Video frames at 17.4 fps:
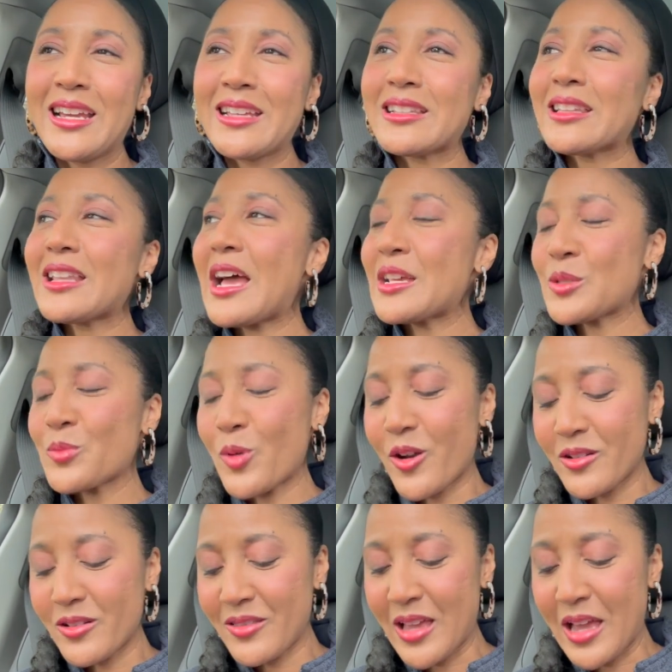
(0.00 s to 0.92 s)
And the last
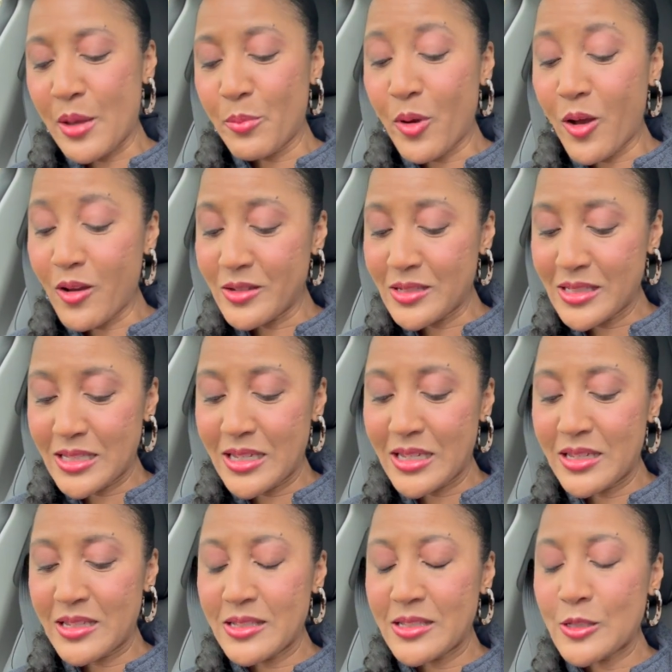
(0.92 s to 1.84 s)
part of that, Paul
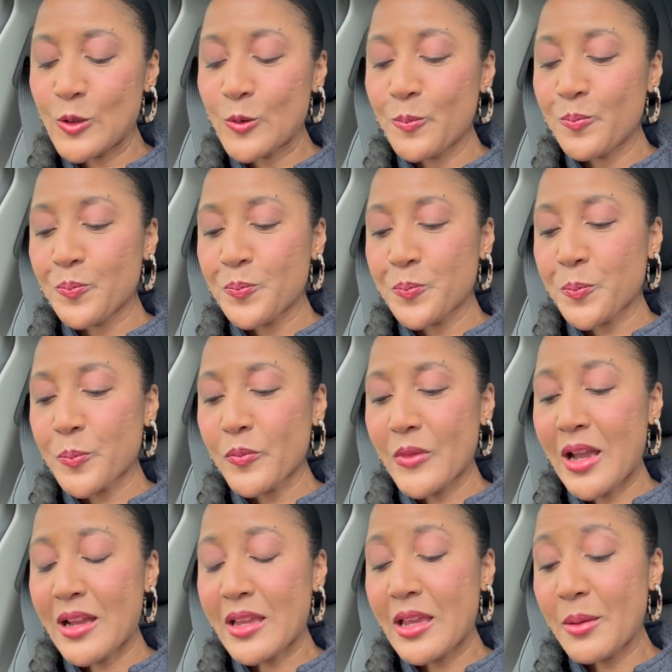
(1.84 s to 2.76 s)
says,
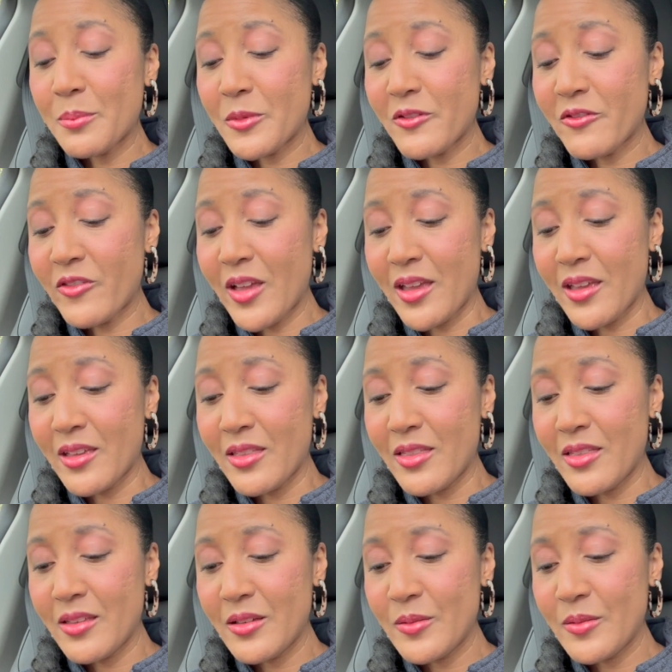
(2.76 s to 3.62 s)
I kept the faith.